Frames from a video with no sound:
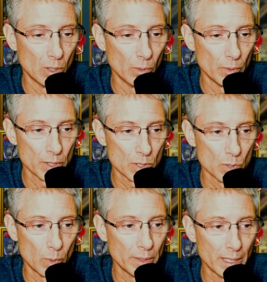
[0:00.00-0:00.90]
this
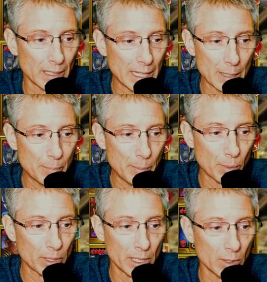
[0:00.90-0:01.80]
is one that a lot of people
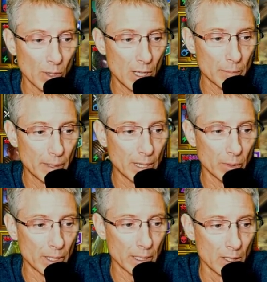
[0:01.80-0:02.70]
are getting wrong, by the
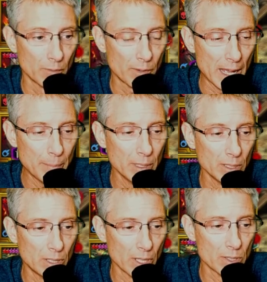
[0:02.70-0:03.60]
way.
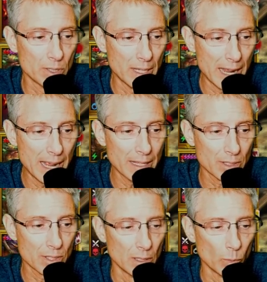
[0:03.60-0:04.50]
Fabian does
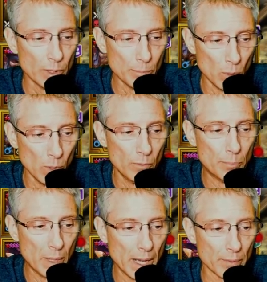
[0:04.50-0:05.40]
not remove
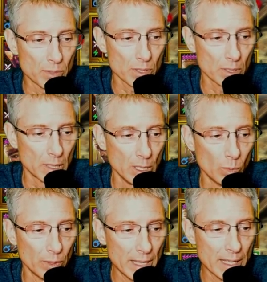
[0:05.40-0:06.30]
buffs. He
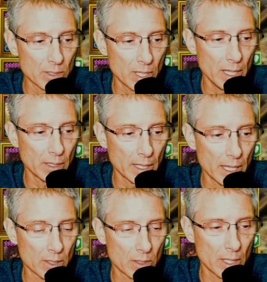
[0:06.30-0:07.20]
will not take
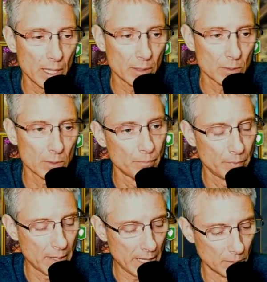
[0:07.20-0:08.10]
that
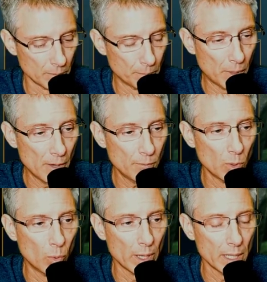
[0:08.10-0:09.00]
buff
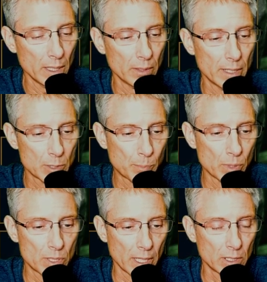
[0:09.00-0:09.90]
away that's
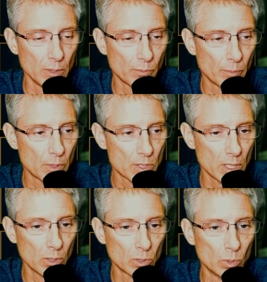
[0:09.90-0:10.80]
protecting from the
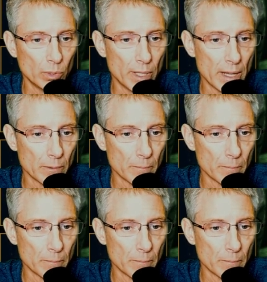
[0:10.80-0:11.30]
skill cooldown.